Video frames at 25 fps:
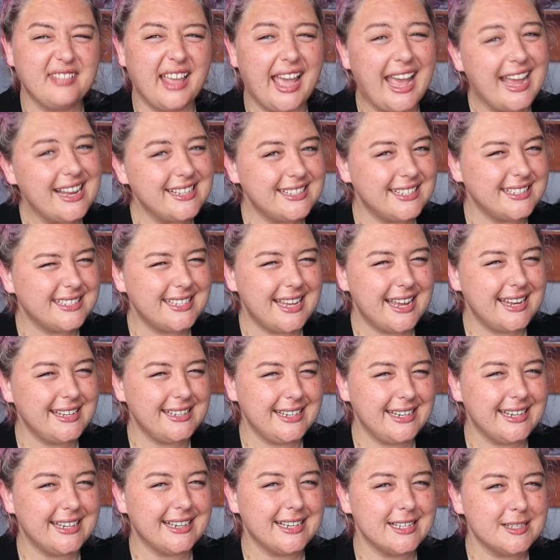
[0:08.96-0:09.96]
8 to 10
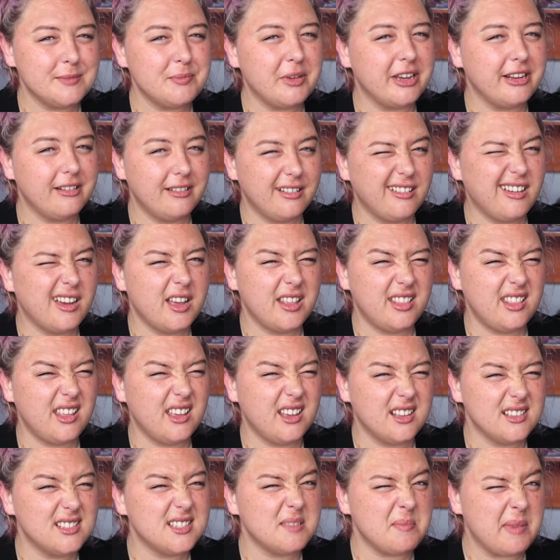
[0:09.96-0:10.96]
years, but I
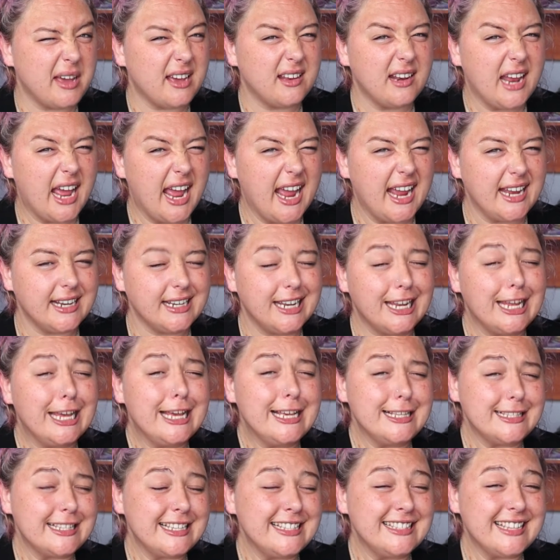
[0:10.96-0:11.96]
think it's about 8,
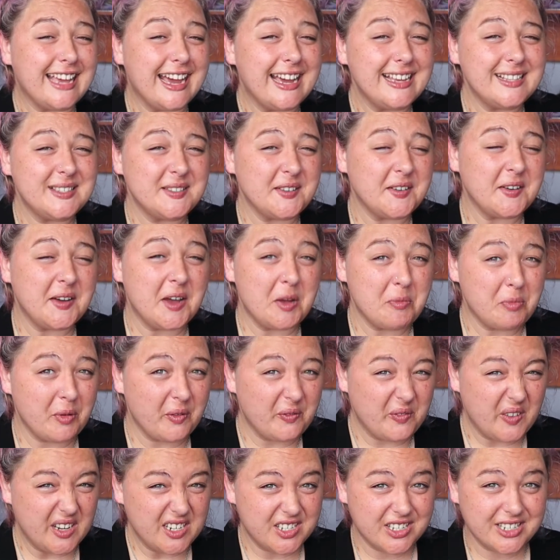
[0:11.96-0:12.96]
since I saw a
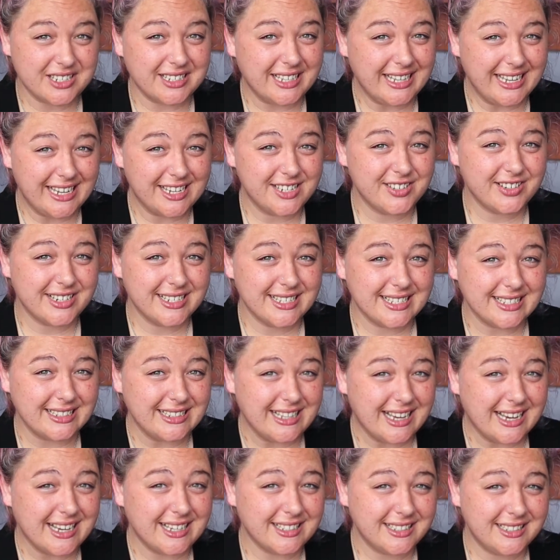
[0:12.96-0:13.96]
professional hairdresser
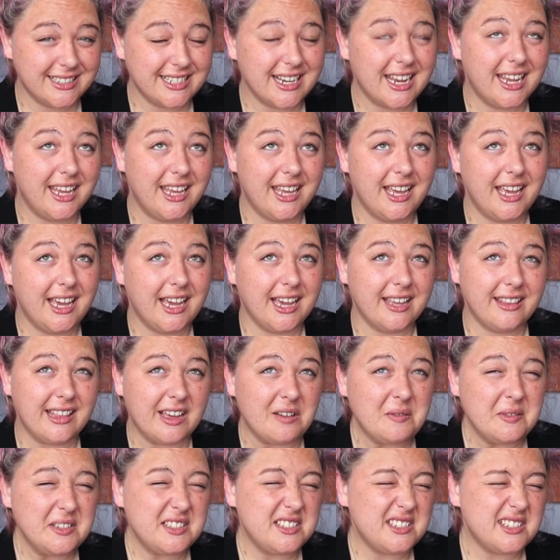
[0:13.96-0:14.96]
last, and
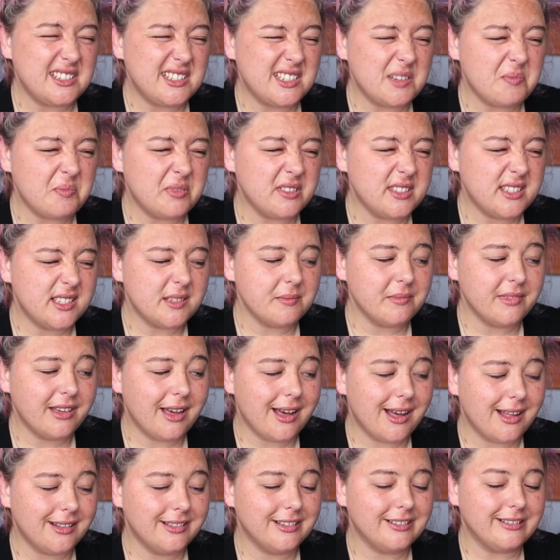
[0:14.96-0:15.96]
that was just to put some
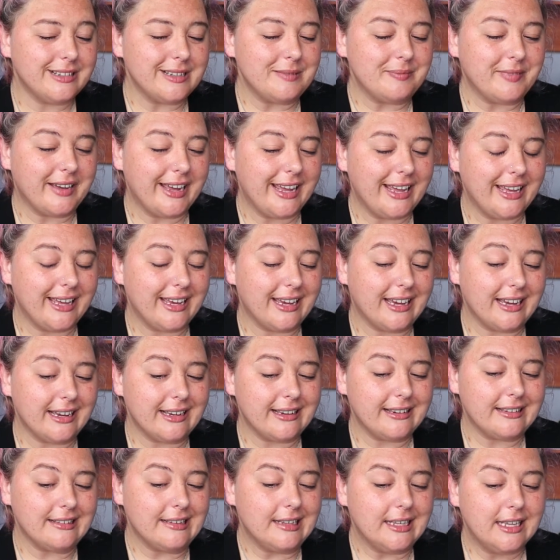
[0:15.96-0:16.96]
colour in my
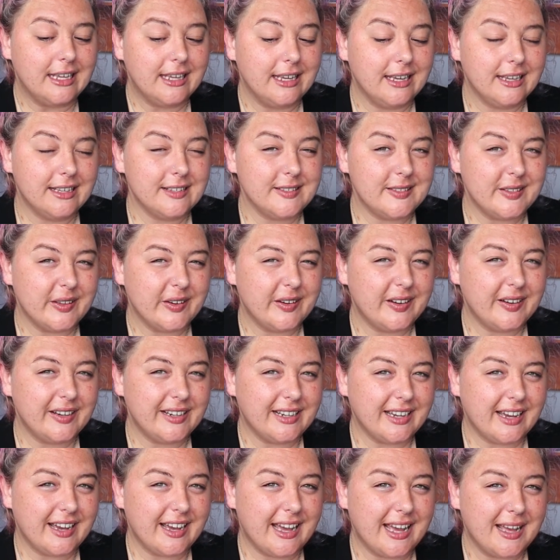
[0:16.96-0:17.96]
hair. So
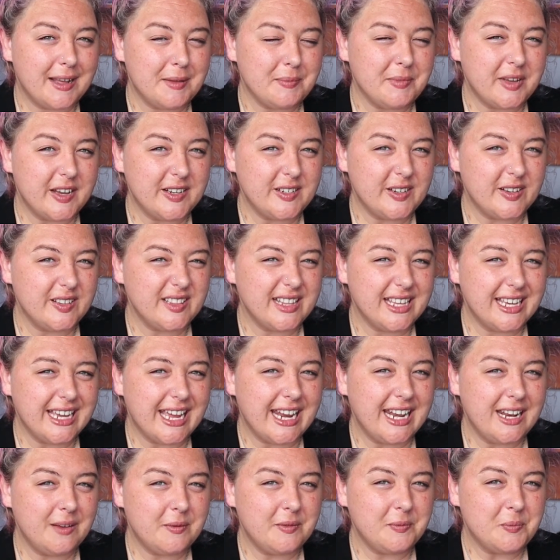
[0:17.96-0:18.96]
um, I don't think
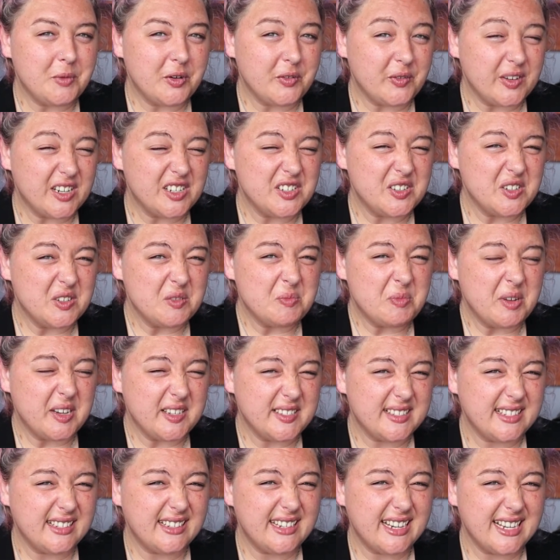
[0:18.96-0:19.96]
any professional
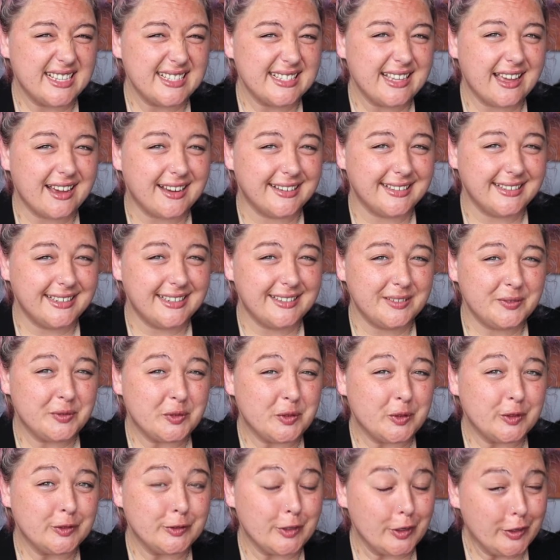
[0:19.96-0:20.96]
person has cut it
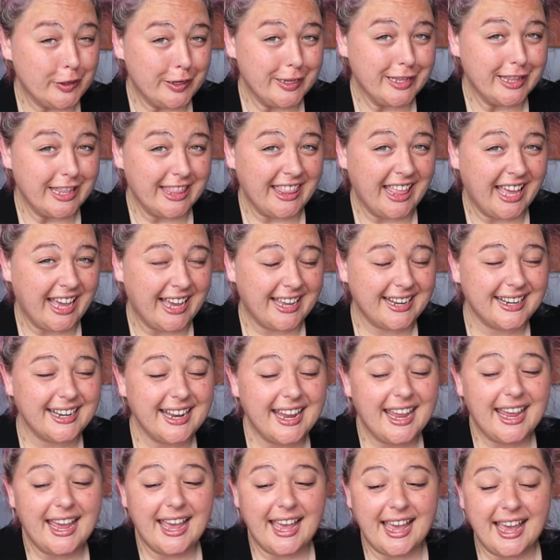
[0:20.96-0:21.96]
for longer than that.
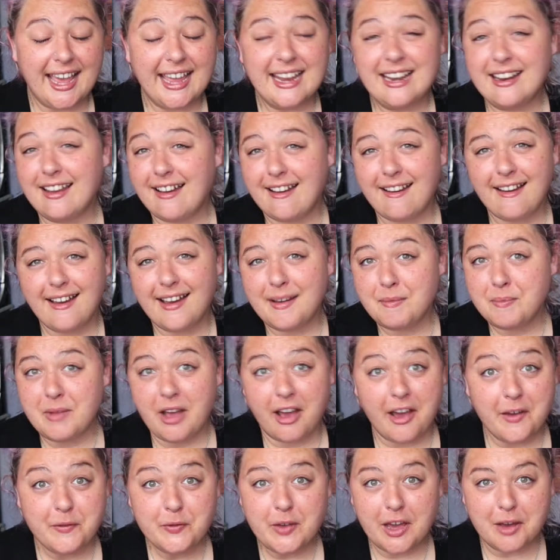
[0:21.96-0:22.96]
And
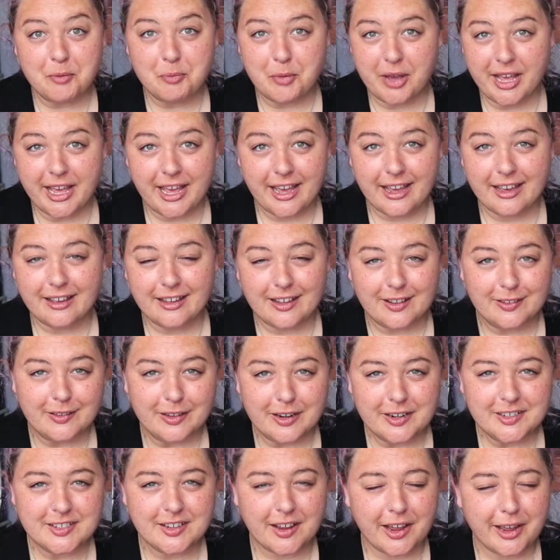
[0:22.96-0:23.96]
um, I've cut my hair a
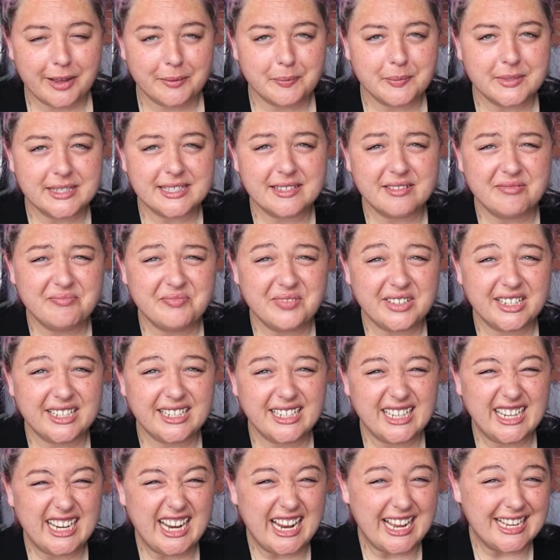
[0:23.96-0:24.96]
lot of times,
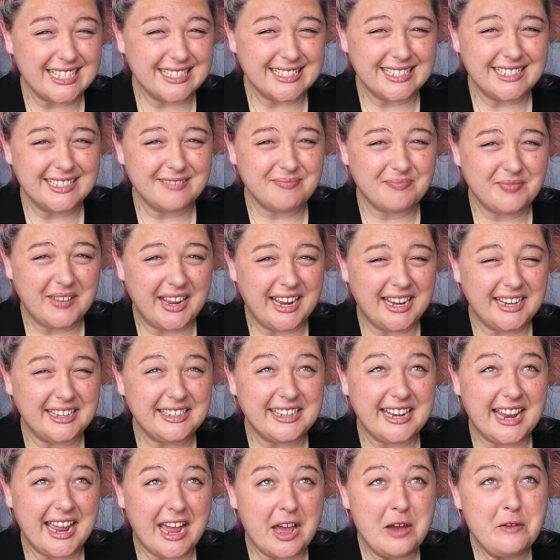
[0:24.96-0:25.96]
but it hasn't
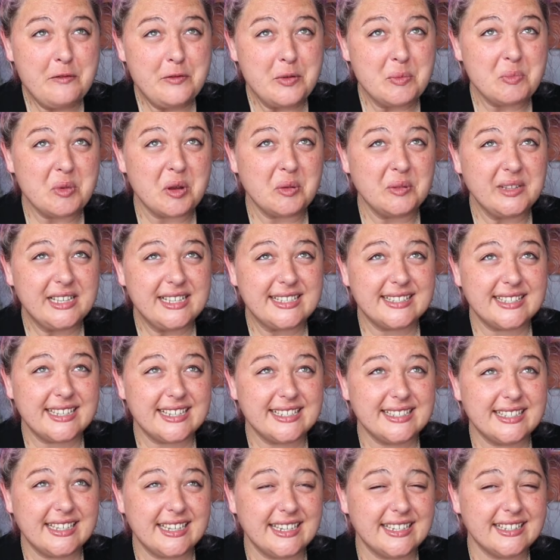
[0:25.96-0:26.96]
been now for probably
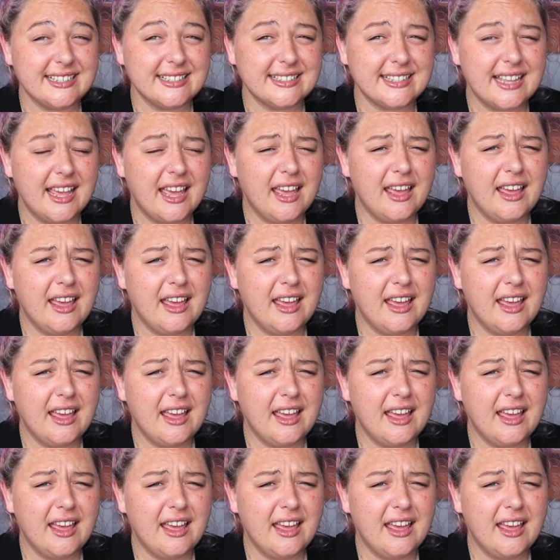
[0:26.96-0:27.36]
six years.